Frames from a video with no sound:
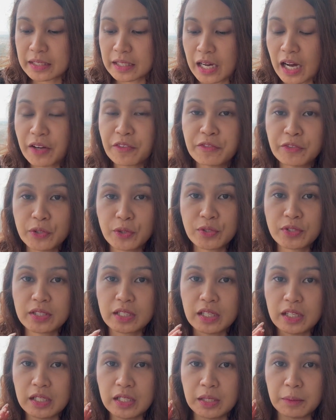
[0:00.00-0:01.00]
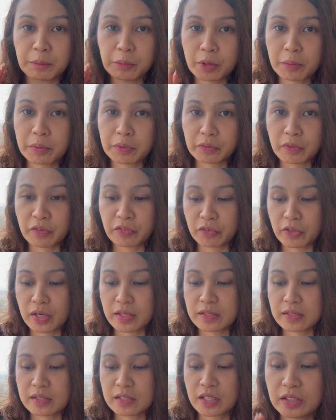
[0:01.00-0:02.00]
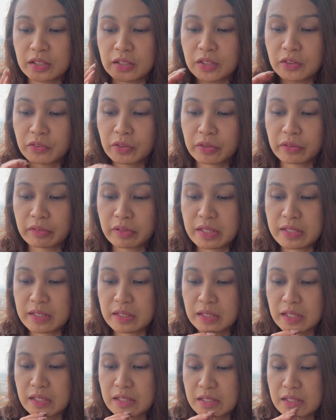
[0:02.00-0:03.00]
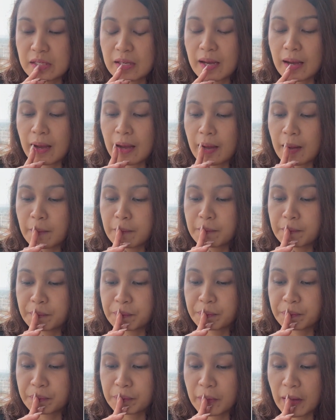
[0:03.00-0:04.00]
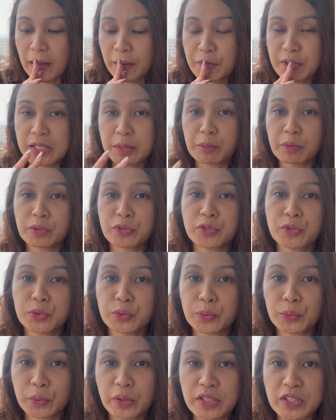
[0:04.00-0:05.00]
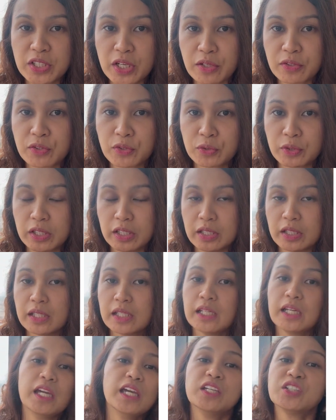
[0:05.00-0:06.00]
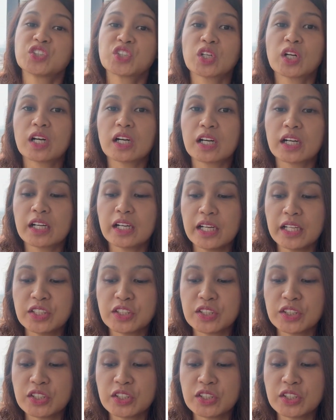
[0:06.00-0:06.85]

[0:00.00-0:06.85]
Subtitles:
I've used a employment reference. The very reason is I was able to reach out to the HR, and